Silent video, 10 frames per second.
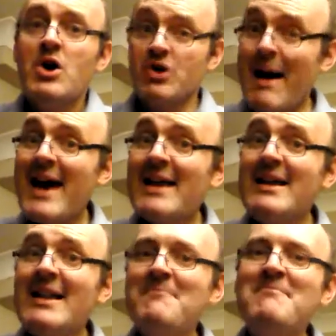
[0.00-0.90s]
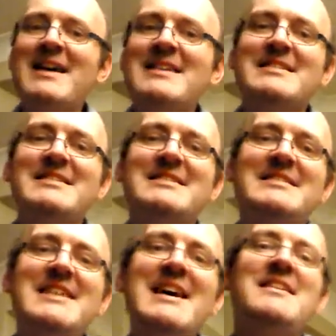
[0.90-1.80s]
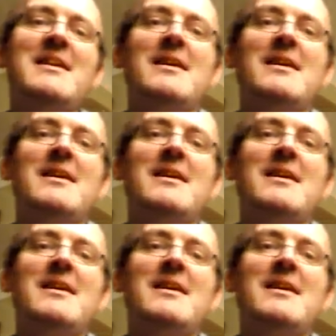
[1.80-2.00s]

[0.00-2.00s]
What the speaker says: so Madeline Bassett said.